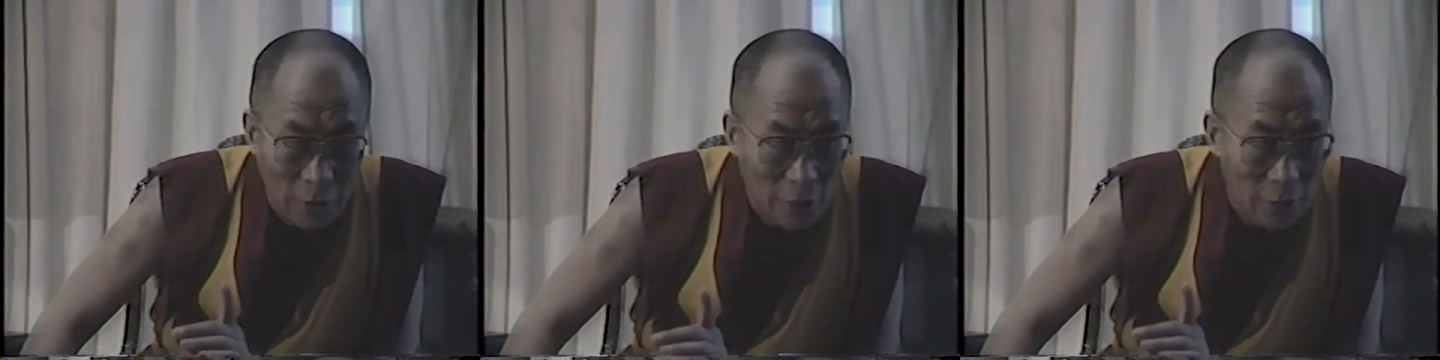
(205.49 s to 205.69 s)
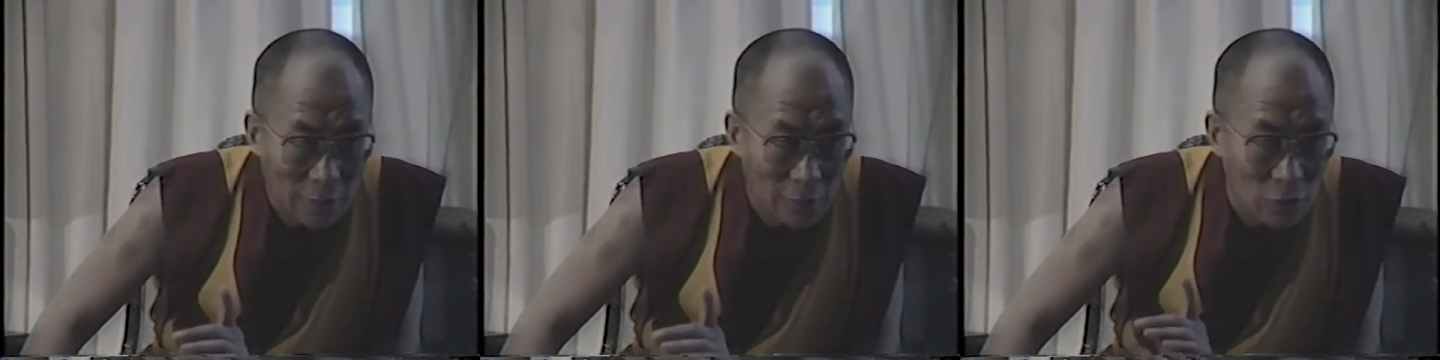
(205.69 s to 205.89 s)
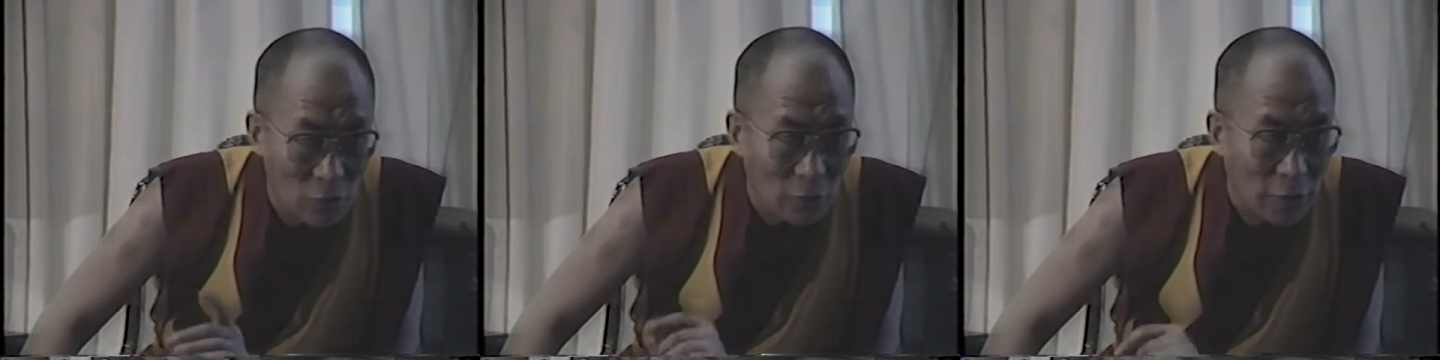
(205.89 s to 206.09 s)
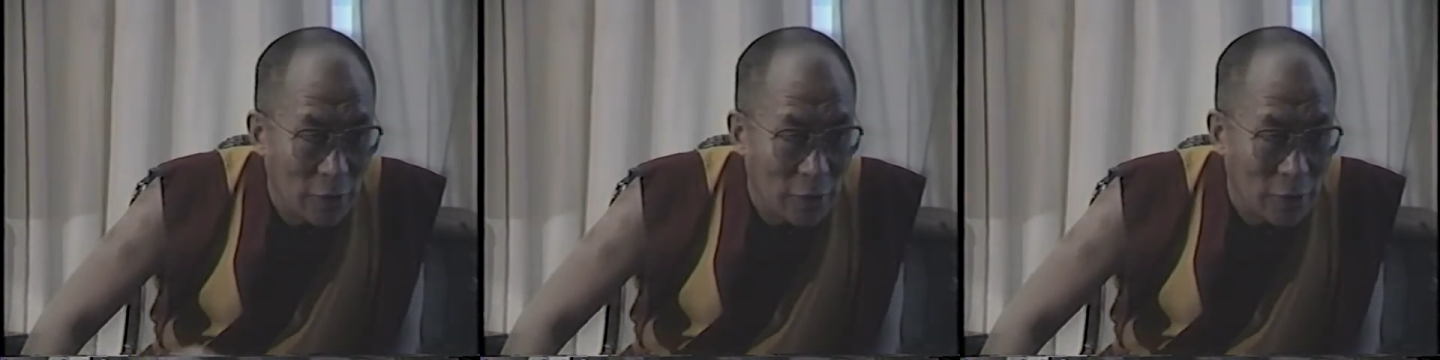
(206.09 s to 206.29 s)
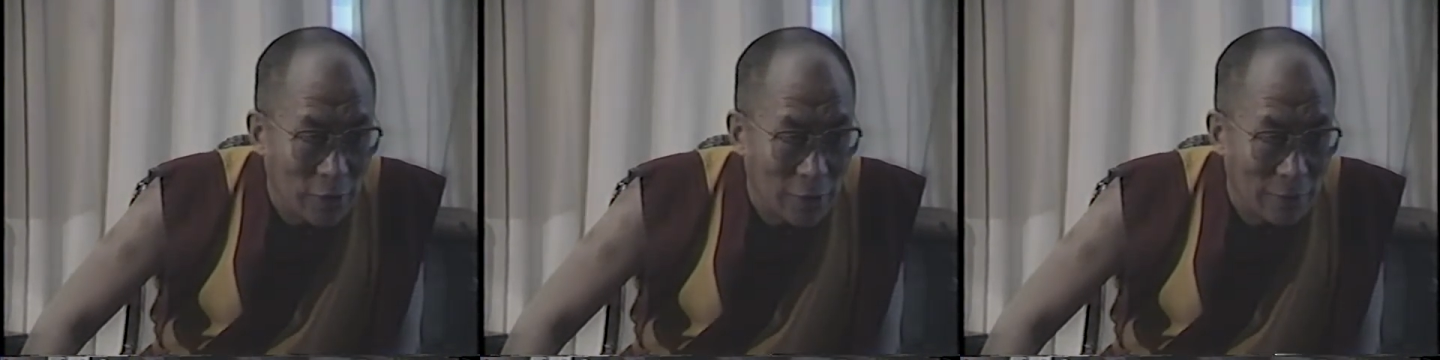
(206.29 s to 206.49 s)
individual
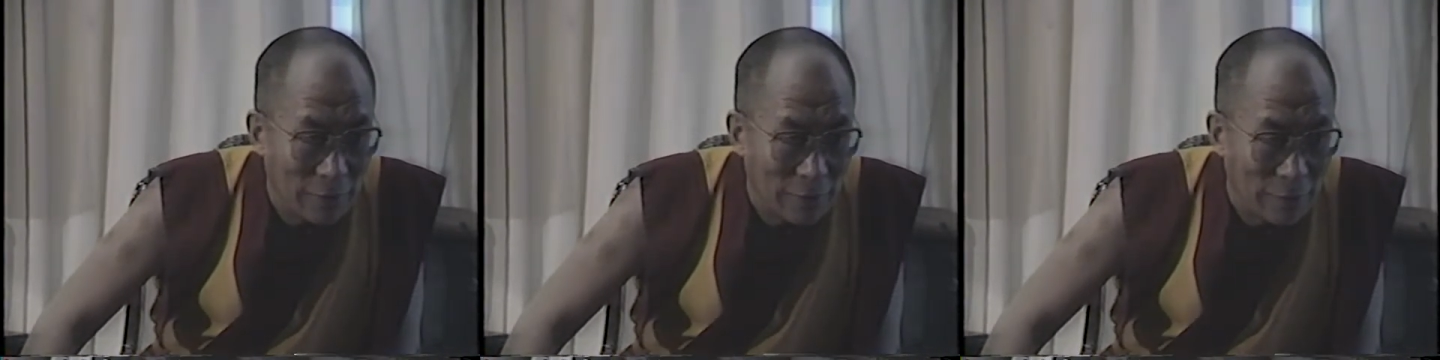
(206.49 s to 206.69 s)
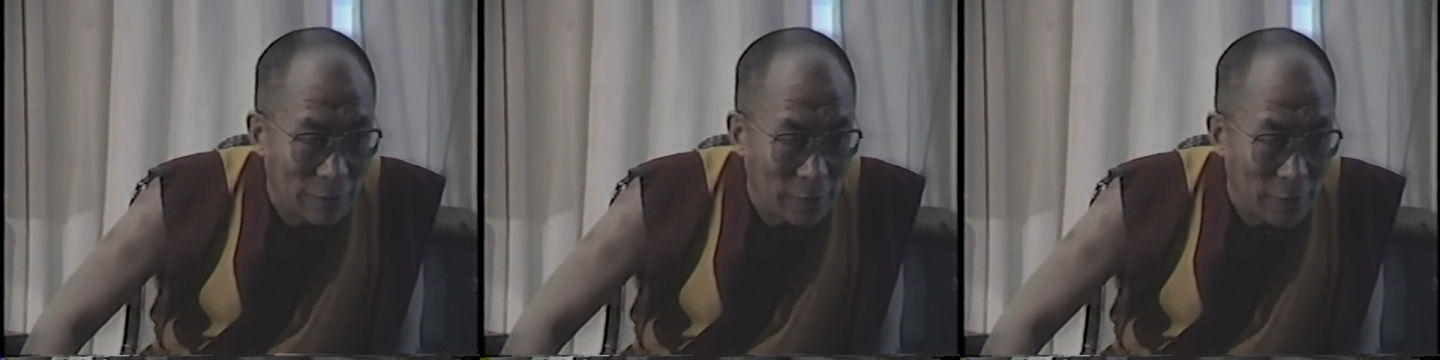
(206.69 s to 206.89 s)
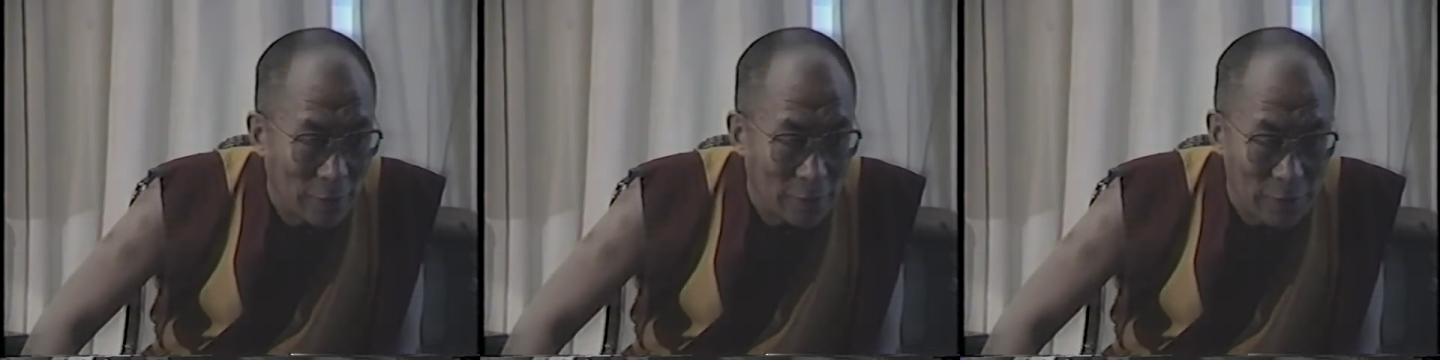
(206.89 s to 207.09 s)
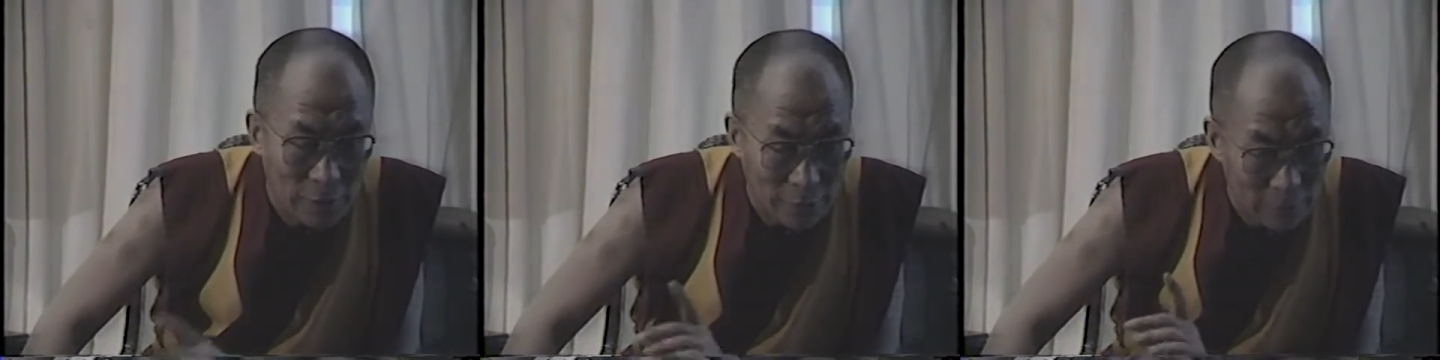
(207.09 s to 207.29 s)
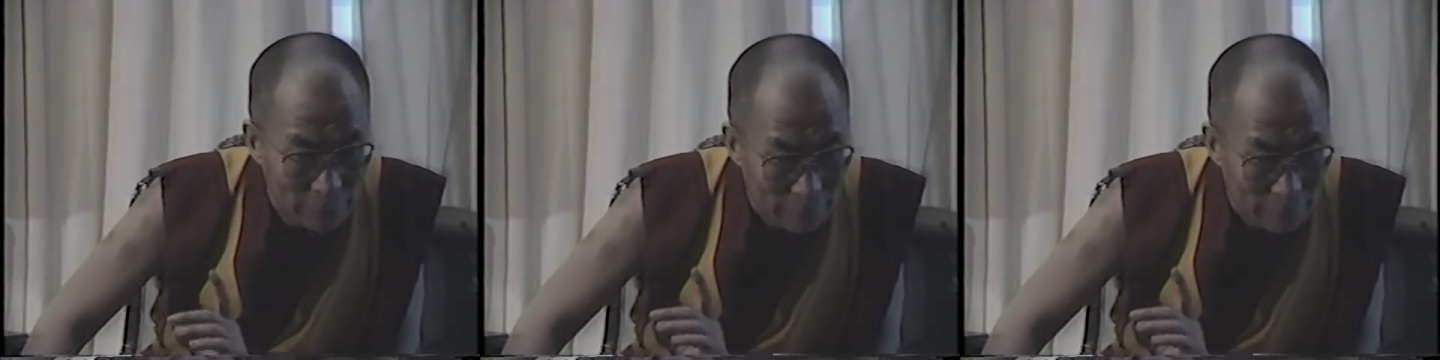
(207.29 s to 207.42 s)
initiative is